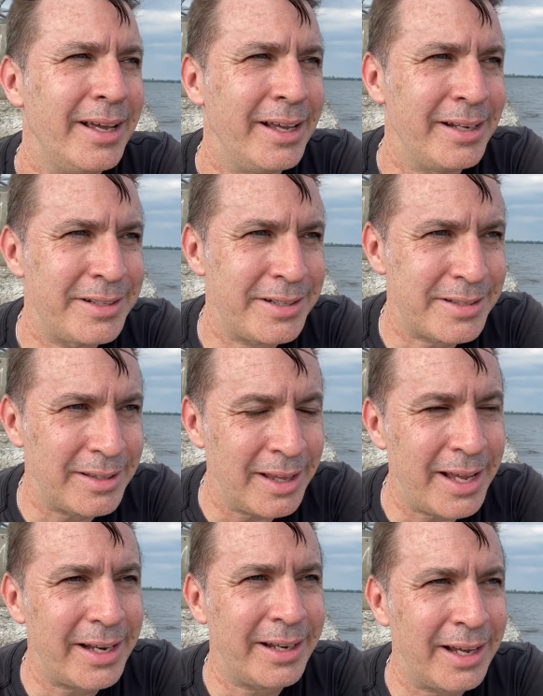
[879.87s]
and just
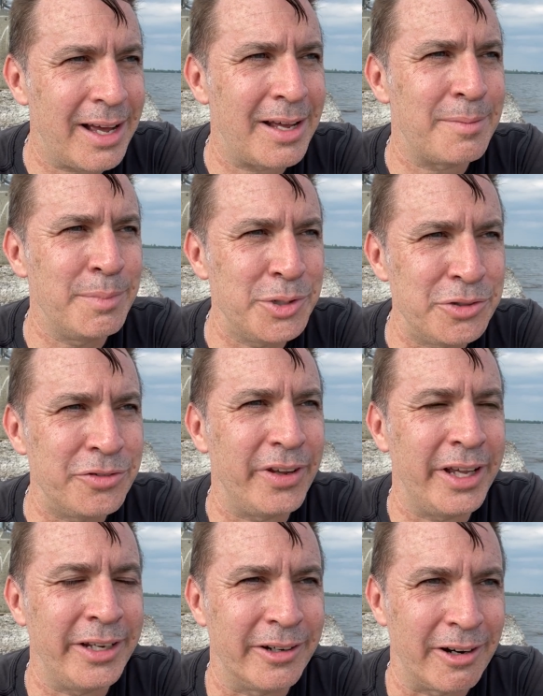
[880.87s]
let God move
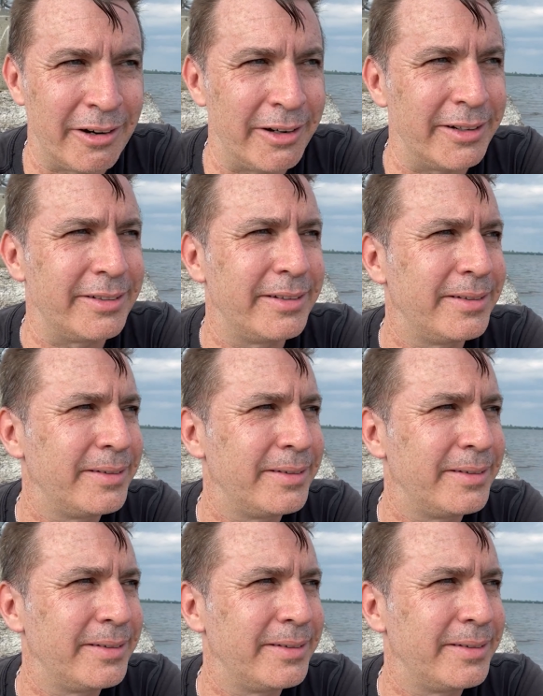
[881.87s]
in your heart.